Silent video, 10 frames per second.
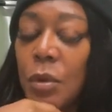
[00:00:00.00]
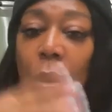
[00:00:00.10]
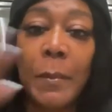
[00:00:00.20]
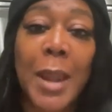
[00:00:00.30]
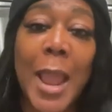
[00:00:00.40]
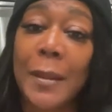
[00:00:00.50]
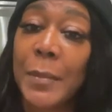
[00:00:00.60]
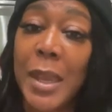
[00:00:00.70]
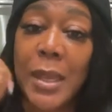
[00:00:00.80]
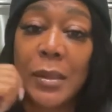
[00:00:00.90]
a
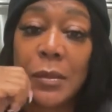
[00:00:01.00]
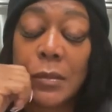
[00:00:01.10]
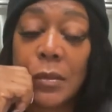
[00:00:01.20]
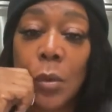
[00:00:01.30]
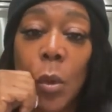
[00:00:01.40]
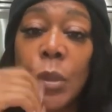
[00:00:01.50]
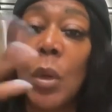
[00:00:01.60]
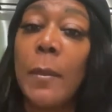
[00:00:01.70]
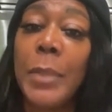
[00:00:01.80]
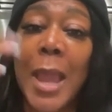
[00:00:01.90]
black man or
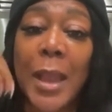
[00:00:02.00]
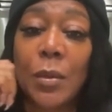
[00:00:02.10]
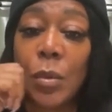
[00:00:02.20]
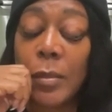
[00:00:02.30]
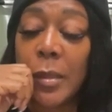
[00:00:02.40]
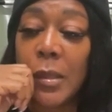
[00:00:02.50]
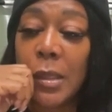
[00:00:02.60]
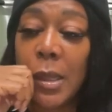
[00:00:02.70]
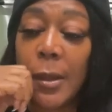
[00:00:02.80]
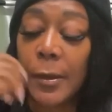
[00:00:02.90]
you're a black woman.
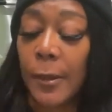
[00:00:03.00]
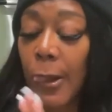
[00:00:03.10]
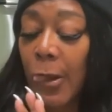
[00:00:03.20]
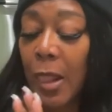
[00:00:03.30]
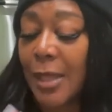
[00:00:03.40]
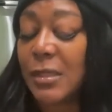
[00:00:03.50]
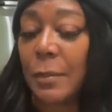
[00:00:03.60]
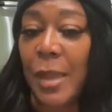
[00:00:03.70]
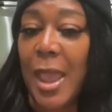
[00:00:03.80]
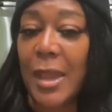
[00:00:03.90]
That's
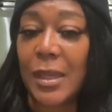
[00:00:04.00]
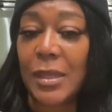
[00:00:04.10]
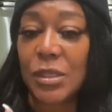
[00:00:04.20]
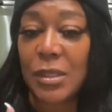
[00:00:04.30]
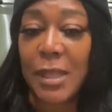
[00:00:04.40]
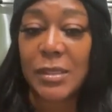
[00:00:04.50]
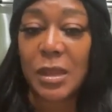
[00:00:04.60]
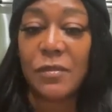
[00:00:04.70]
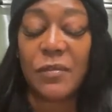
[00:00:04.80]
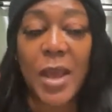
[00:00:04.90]
a package. That's
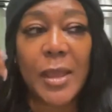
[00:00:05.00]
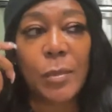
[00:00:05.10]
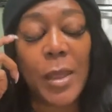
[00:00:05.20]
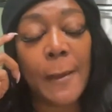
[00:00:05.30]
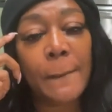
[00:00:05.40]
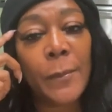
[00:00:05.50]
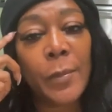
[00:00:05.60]
confinement.